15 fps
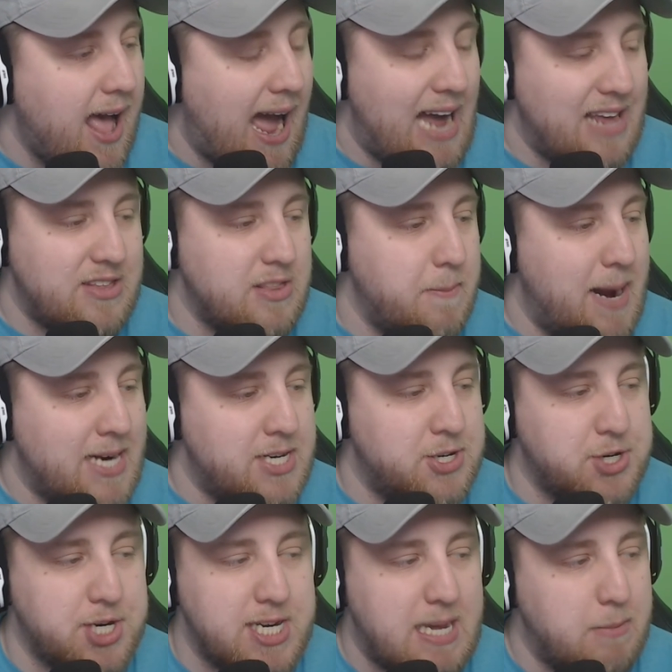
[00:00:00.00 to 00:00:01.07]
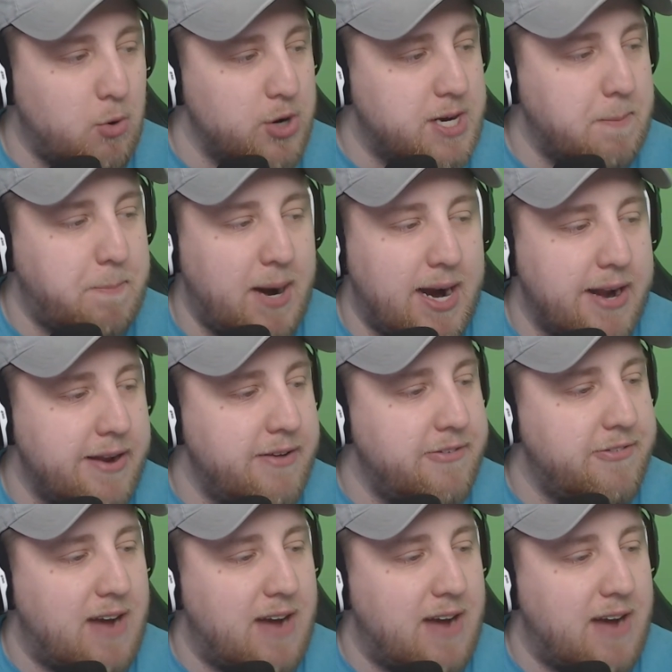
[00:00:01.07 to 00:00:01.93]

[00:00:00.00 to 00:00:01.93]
I think the matches are going to get more competitive.